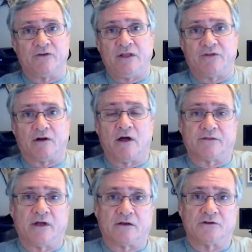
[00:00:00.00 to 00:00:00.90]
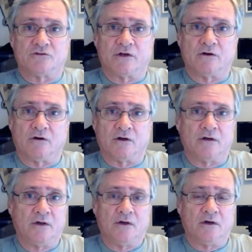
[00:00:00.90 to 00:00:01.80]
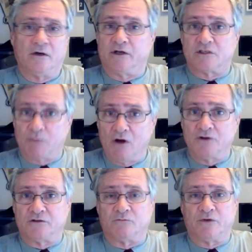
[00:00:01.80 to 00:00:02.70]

anything like that could trigger a, uh, an explosion.